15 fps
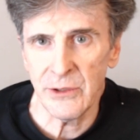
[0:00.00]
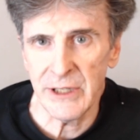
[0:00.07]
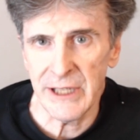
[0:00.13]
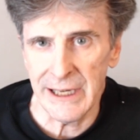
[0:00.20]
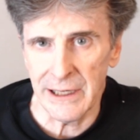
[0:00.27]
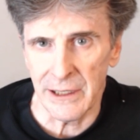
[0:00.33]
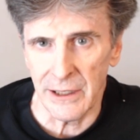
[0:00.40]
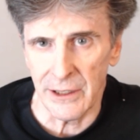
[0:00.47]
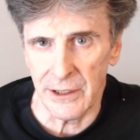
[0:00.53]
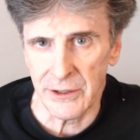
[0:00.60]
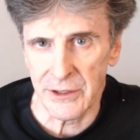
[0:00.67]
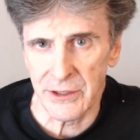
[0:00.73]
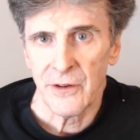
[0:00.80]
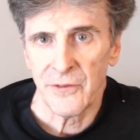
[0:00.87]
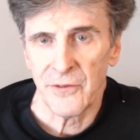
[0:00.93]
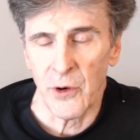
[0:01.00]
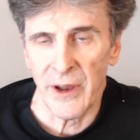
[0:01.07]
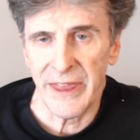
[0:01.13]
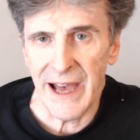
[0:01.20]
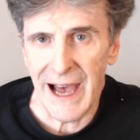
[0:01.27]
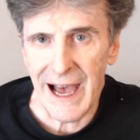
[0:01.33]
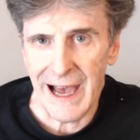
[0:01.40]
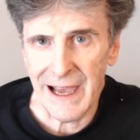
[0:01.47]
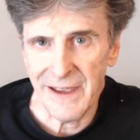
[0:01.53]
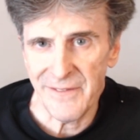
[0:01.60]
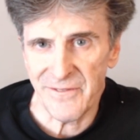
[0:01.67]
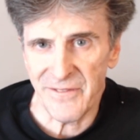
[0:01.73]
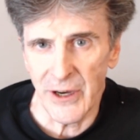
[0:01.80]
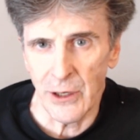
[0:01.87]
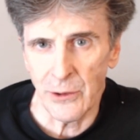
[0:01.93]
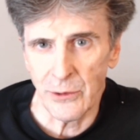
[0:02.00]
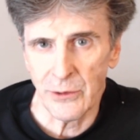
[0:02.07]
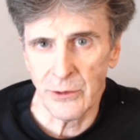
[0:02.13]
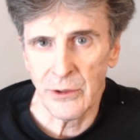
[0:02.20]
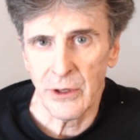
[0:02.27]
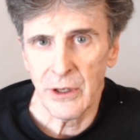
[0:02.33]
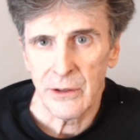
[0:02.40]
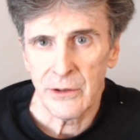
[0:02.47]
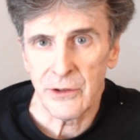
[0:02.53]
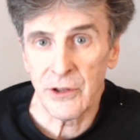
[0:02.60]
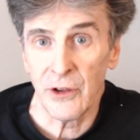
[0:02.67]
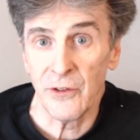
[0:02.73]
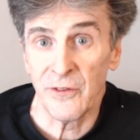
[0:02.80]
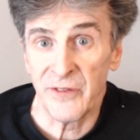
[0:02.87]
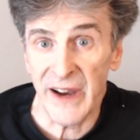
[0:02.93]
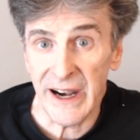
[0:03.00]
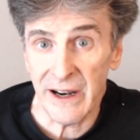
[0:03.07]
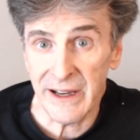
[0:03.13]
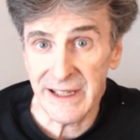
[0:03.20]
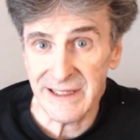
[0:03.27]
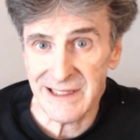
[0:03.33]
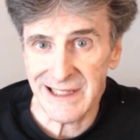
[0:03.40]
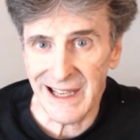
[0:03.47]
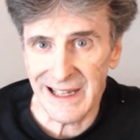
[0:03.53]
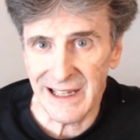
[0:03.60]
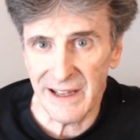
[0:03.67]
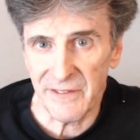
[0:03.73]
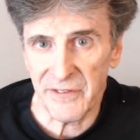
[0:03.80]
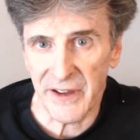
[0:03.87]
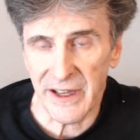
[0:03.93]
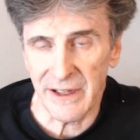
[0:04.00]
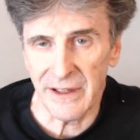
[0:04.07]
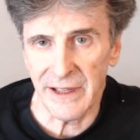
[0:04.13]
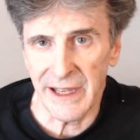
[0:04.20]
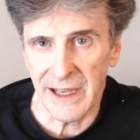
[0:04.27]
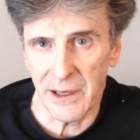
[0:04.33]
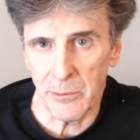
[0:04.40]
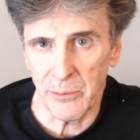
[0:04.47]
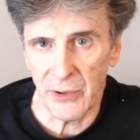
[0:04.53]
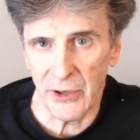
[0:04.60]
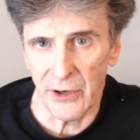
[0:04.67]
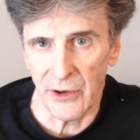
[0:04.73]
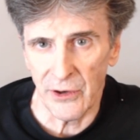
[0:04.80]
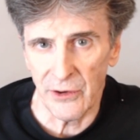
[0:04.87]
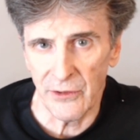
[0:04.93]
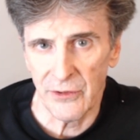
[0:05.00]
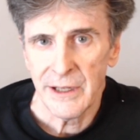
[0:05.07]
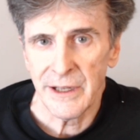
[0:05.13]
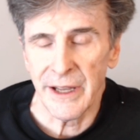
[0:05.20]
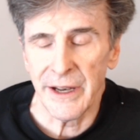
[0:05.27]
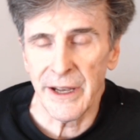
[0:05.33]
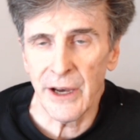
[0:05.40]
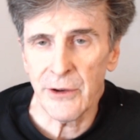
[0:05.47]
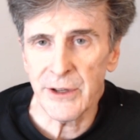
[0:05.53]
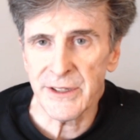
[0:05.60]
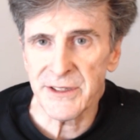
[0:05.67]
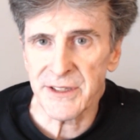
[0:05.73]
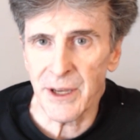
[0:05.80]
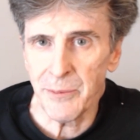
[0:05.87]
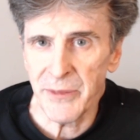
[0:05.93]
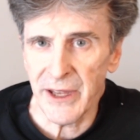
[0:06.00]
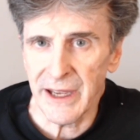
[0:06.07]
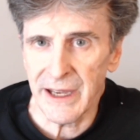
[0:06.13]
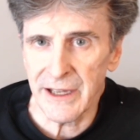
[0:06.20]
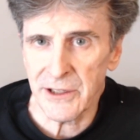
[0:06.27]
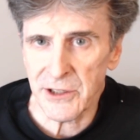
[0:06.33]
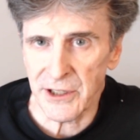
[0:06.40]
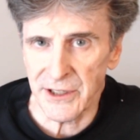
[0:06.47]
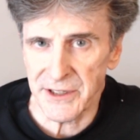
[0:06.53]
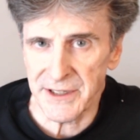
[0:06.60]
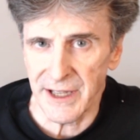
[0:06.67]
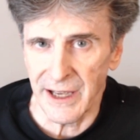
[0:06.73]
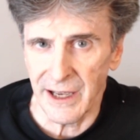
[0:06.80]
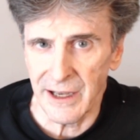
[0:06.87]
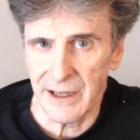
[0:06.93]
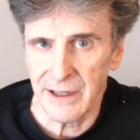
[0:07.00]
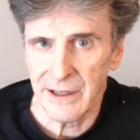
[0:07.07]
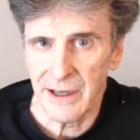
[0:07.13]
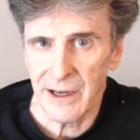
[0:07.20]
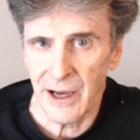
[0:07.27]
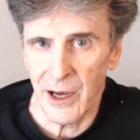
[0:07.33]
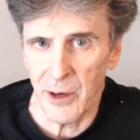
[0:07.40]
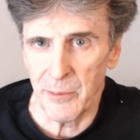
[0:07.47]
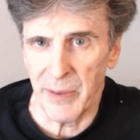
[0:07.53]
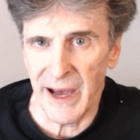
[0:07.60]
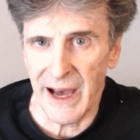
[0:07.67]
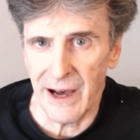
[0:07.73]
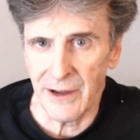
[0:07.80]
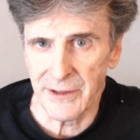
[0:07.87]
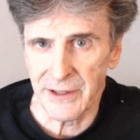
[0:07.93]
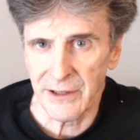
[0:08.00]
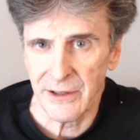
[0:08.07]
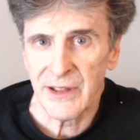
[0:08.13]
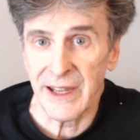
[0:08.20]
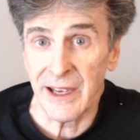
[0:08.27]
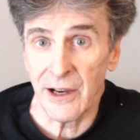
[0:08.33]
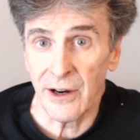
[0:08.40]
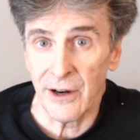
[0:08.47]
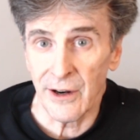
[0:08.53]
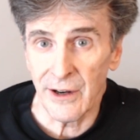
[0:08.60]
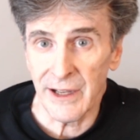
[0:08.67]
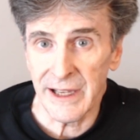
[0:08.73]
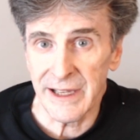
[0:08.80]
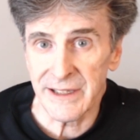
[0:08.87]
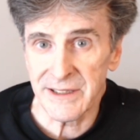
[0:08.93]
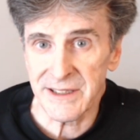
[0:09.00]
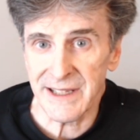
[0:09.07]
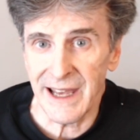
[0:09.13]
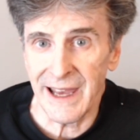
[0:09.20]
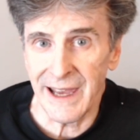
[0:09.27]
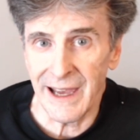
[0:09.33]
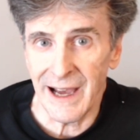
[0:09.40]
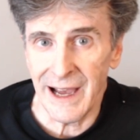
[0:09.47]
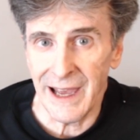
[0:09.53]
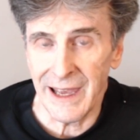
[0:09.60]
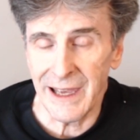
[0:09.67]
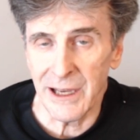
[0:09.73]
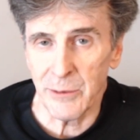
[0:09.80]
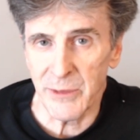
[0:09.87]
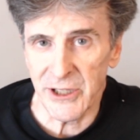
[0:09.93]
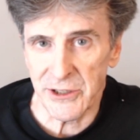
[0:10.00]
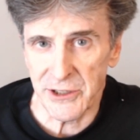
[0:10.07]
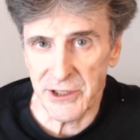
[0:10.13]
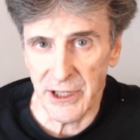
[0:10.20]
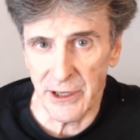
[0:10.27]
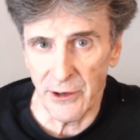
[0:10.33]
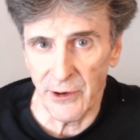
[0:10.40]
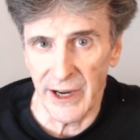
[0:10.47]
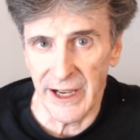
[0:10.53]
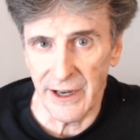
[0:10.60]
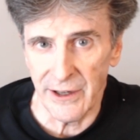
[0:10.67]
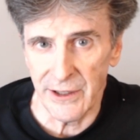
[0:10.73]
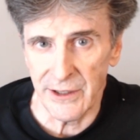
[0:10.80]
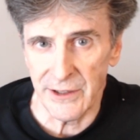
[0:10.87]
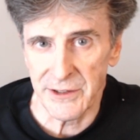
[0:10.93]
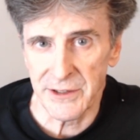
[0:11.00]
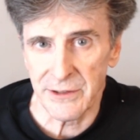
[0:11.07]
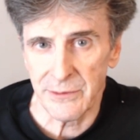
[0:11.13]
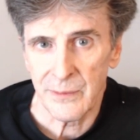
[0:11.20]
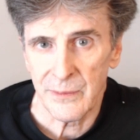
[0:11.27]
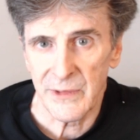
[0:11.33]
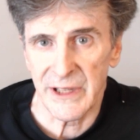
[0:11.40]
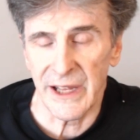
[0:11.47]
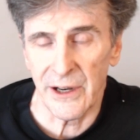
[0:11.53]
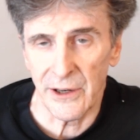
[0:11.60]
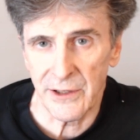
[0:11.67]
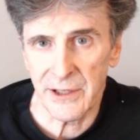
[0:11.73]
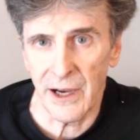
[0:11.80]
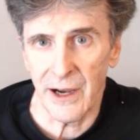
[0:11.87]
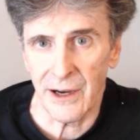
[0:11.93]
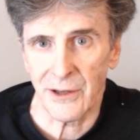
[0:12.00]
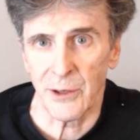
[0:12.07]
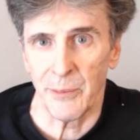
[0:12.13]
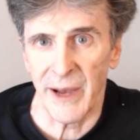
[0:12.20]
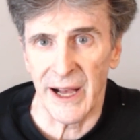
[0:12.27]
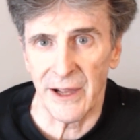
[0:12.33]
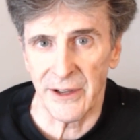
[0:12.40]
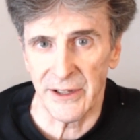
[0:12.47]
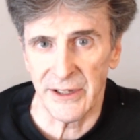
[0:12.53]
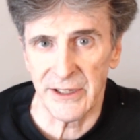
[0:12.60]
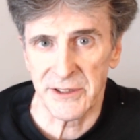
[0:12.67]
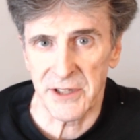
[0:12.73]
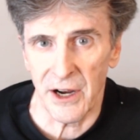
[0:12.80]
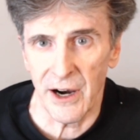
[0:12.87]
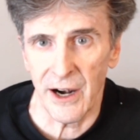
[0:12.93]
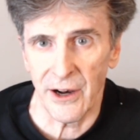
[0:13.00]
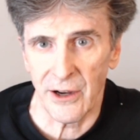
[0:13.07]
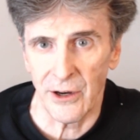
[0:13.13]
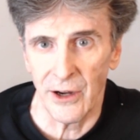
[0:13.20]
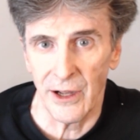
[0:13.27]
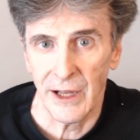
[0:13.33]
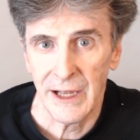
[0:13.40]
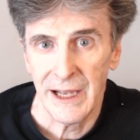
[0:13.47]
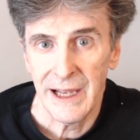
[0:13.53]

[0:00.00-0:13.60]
years for the iPhone to very significantly improve. Now, notice something interesting about the earliest A I image generators that are talked about in this article.